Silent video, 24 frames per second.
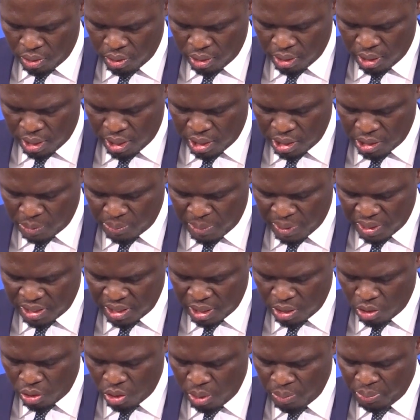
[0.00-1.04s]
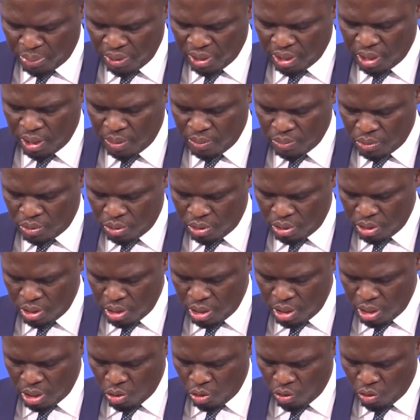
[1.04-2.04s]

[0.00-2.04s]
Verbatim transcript: the Special Olympic Games.